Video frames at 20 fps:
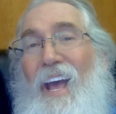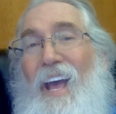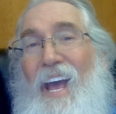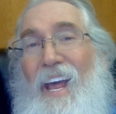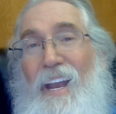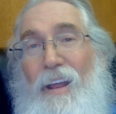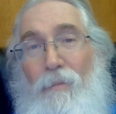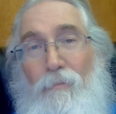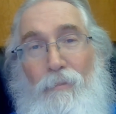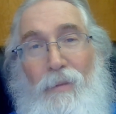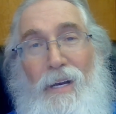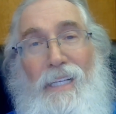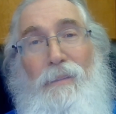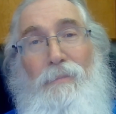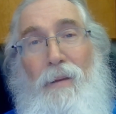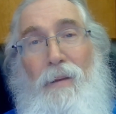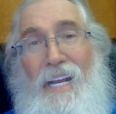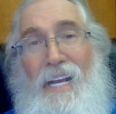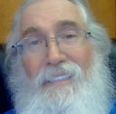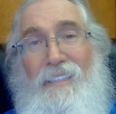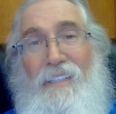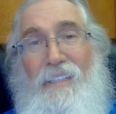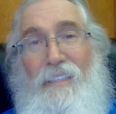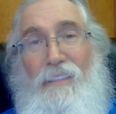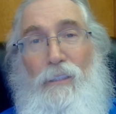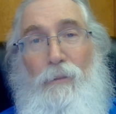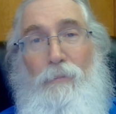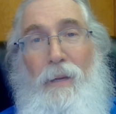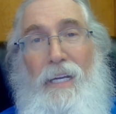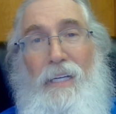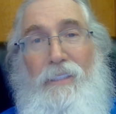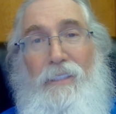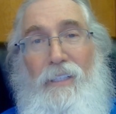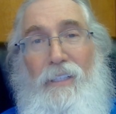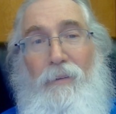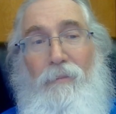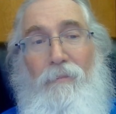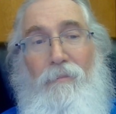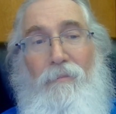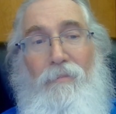and it must pass an
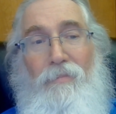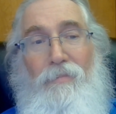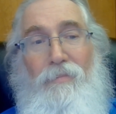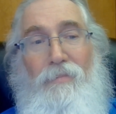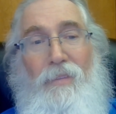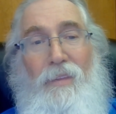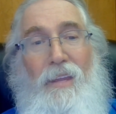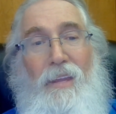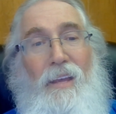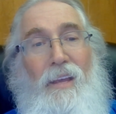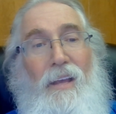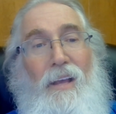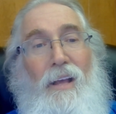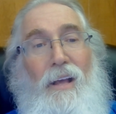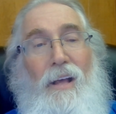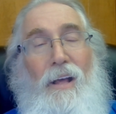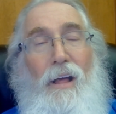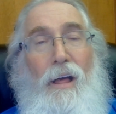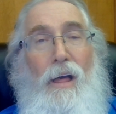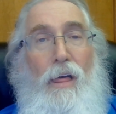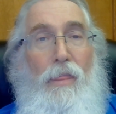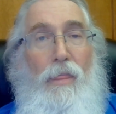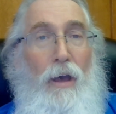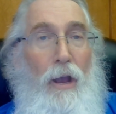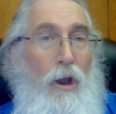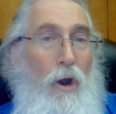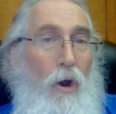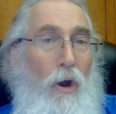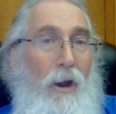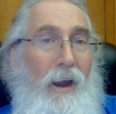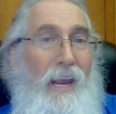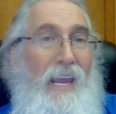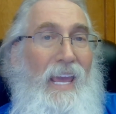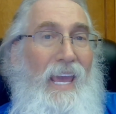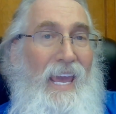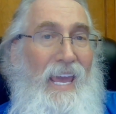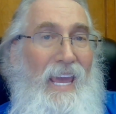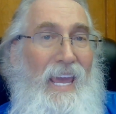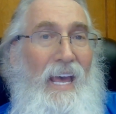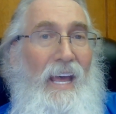inspection. The car
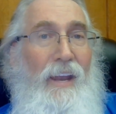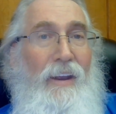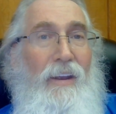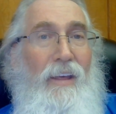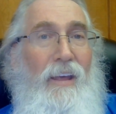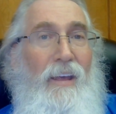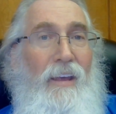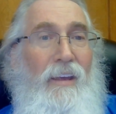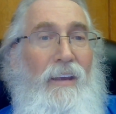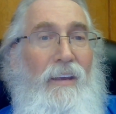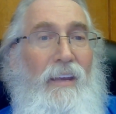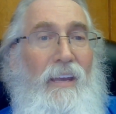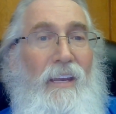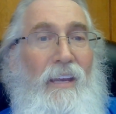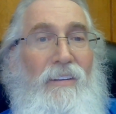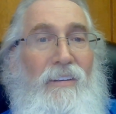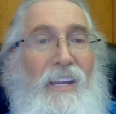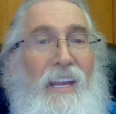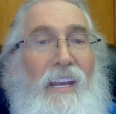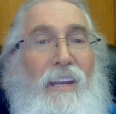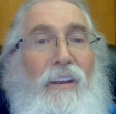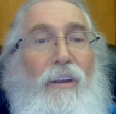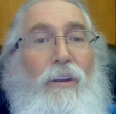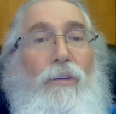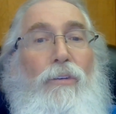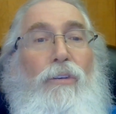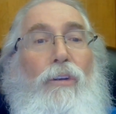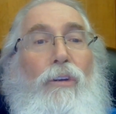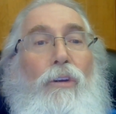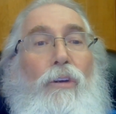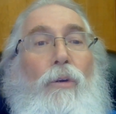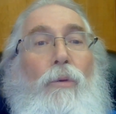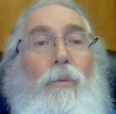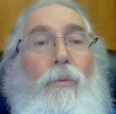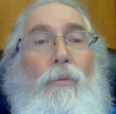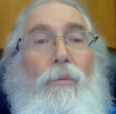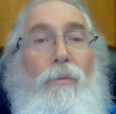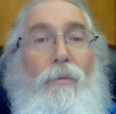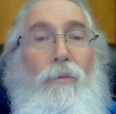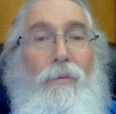can continue to
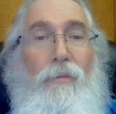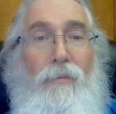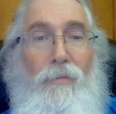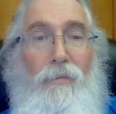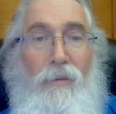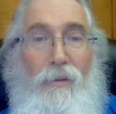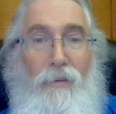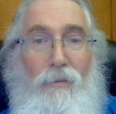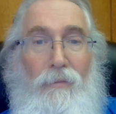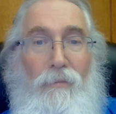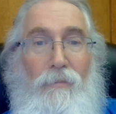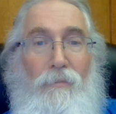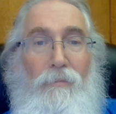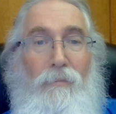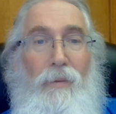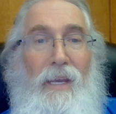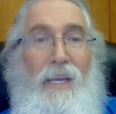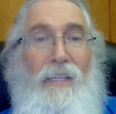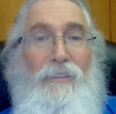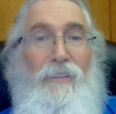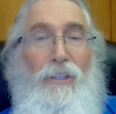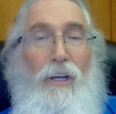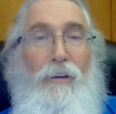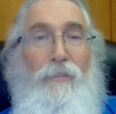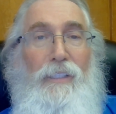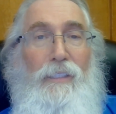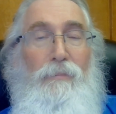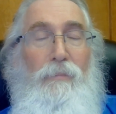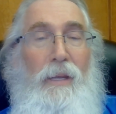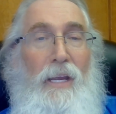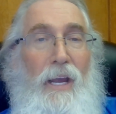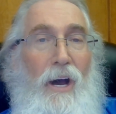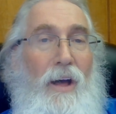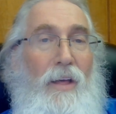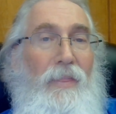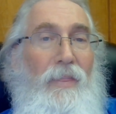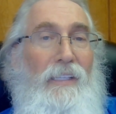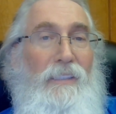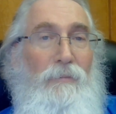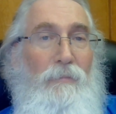be in service
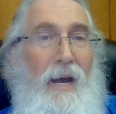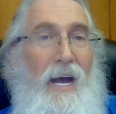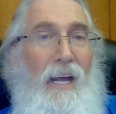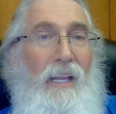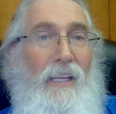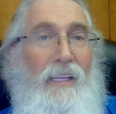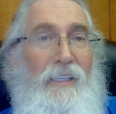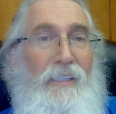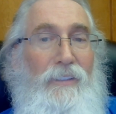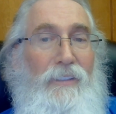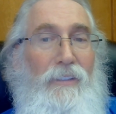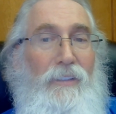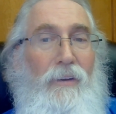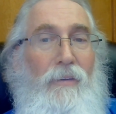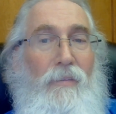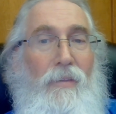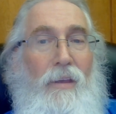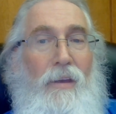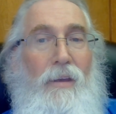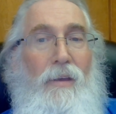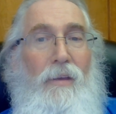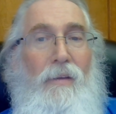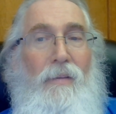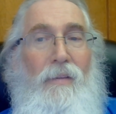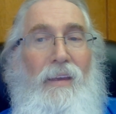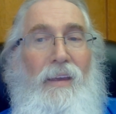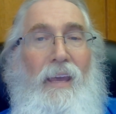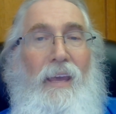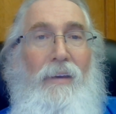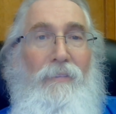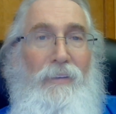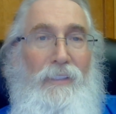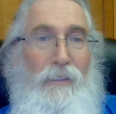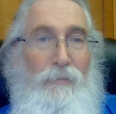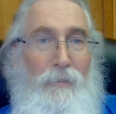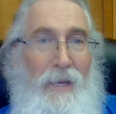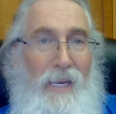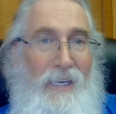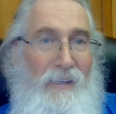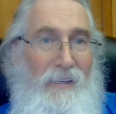beyond this mileage if
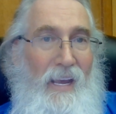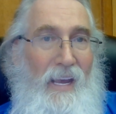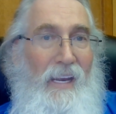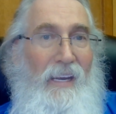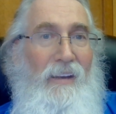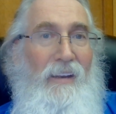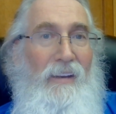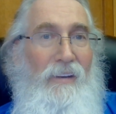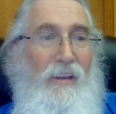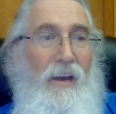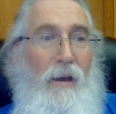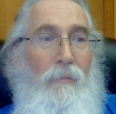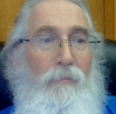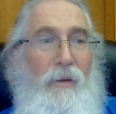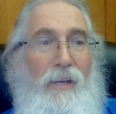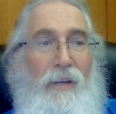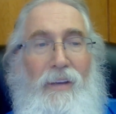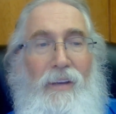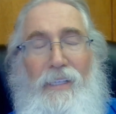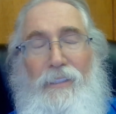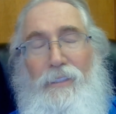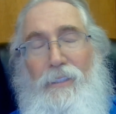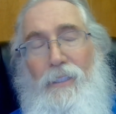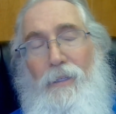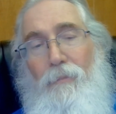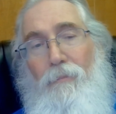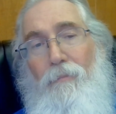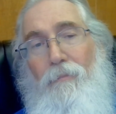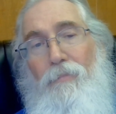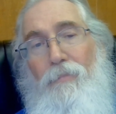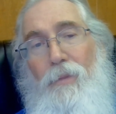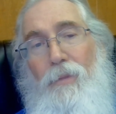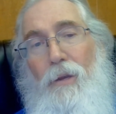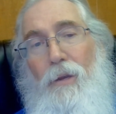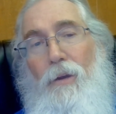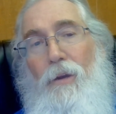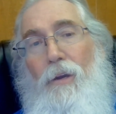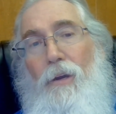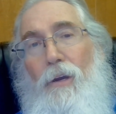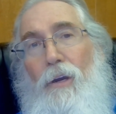it's maintained in top condition.
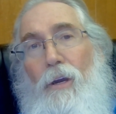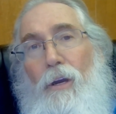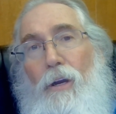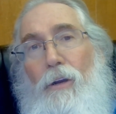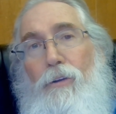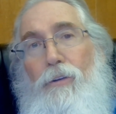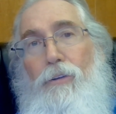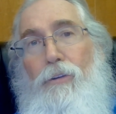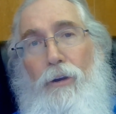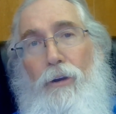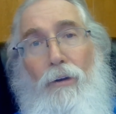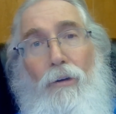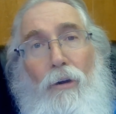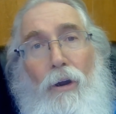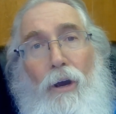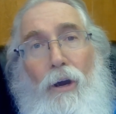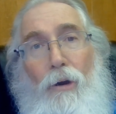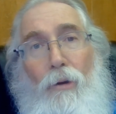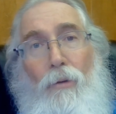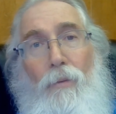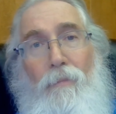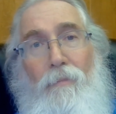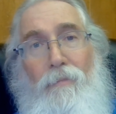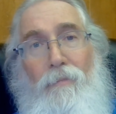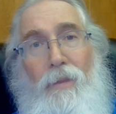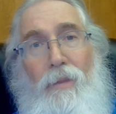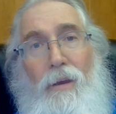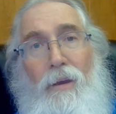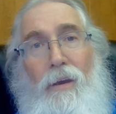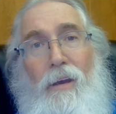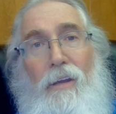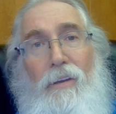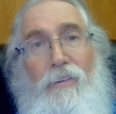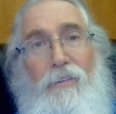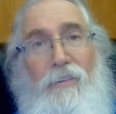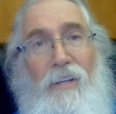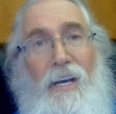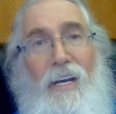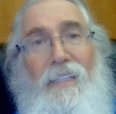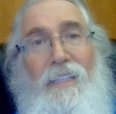Turo
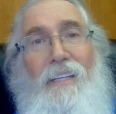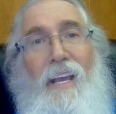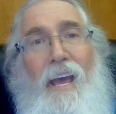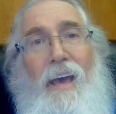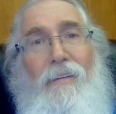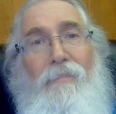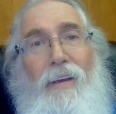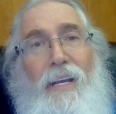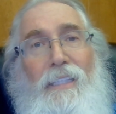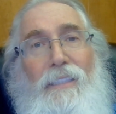does have a